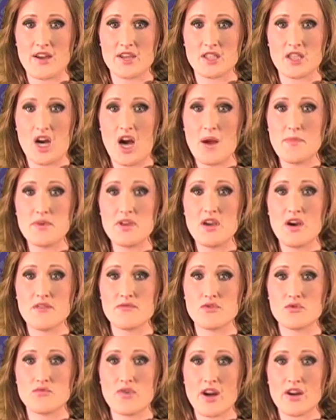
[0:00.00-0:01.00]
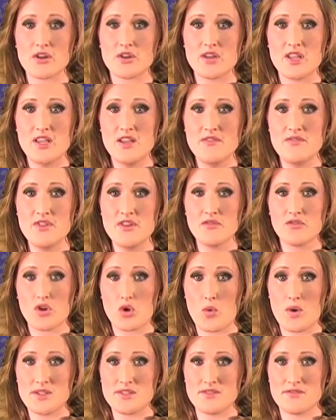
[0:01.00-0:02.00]
a copy of the record in the
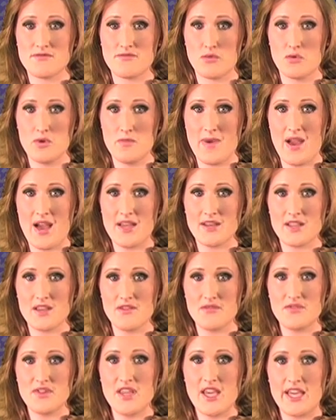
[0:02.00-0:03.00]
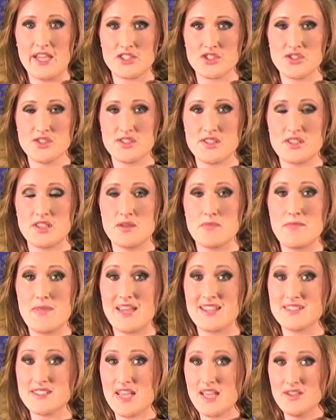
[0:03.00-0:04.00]
requested format if the agency
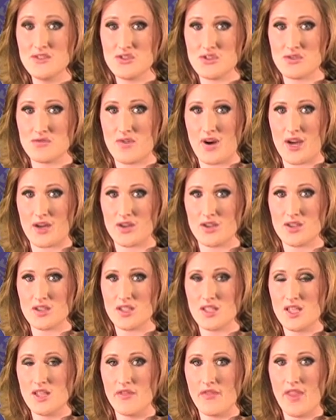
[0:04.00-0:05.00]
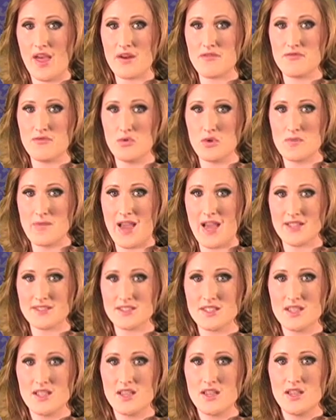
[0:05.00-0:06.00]
maintains the record in that format.
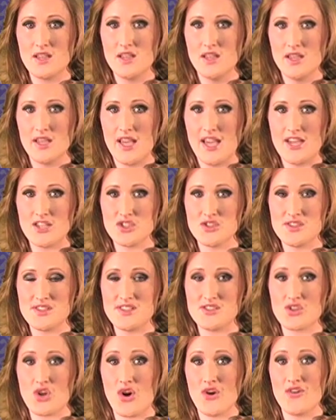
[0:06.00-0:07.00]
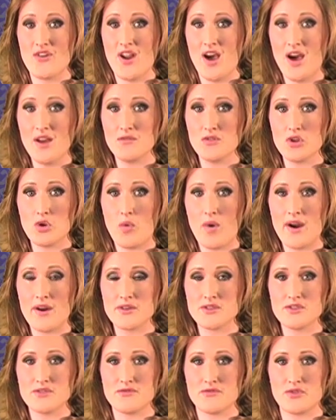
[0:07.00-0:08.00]
Agencies are not
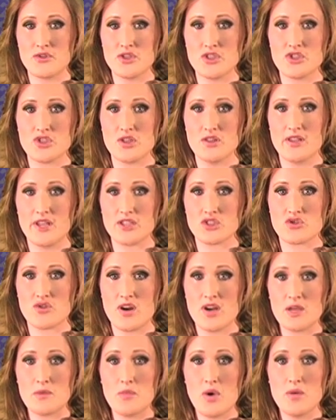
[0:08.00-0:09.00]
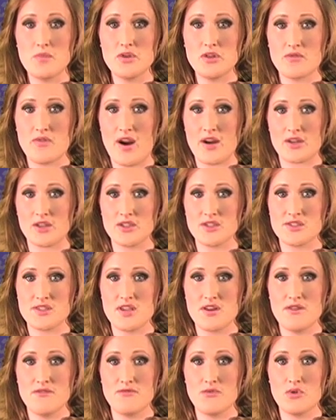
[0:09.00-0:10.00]
required to furnish electronic public records
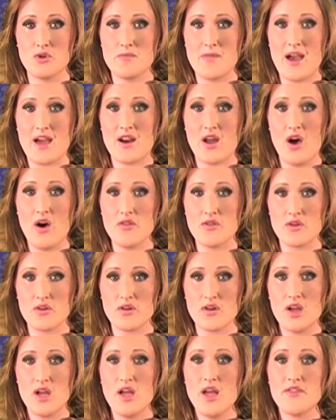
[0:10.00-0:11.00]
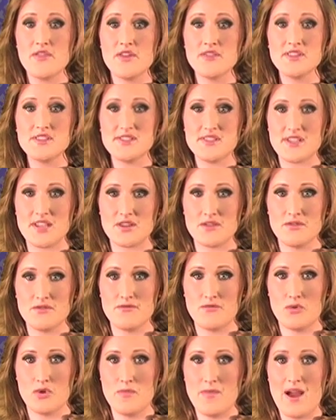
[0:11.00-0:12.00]
in a format other than the standard
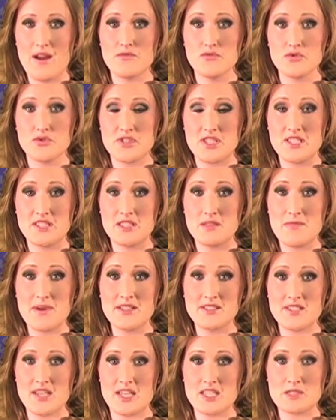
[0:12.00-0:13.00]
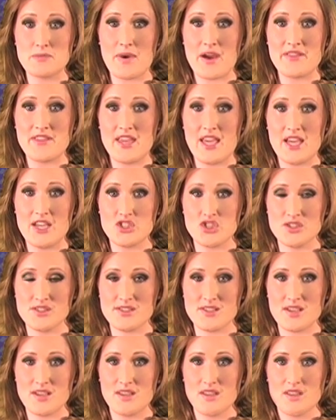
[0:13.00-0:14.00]
format routinely maintained by the
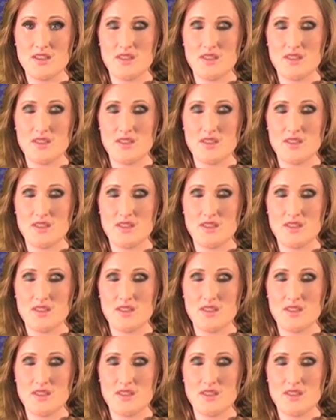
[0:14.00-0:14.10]
agency.